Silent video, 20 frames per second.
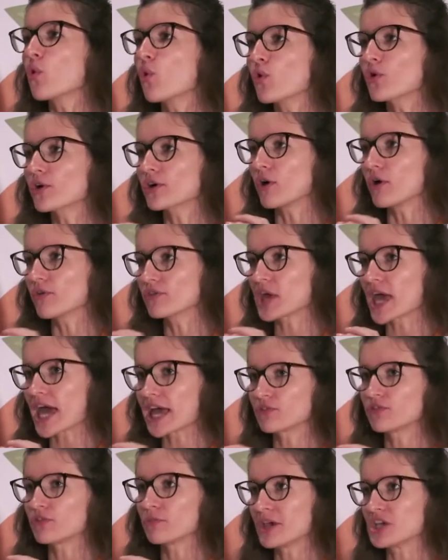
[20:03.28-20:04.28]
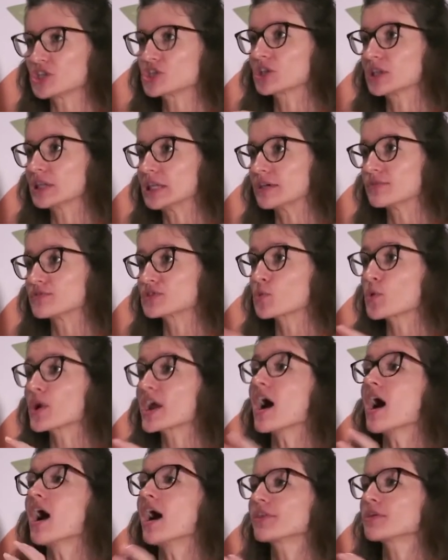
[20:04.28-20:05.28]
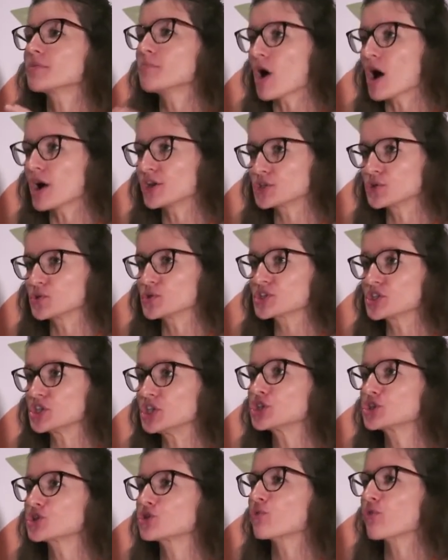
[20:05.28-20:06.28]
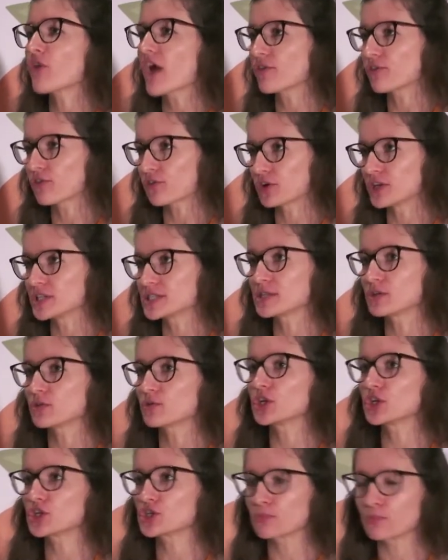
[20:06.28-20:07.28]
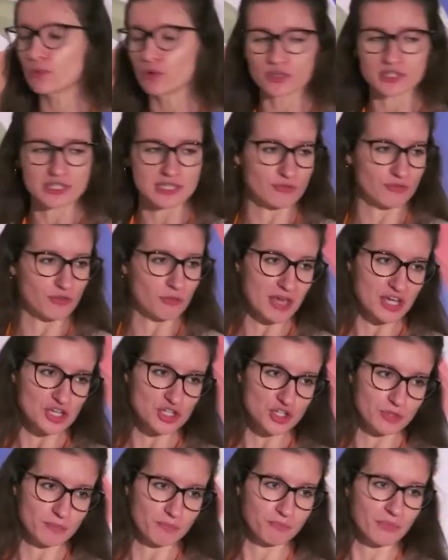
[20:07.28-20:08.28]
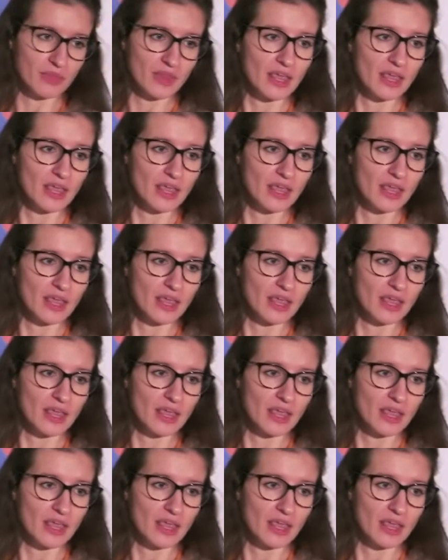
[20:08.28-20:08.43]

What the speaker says: core of the information lives, where other modules need to reference in order to pull this information.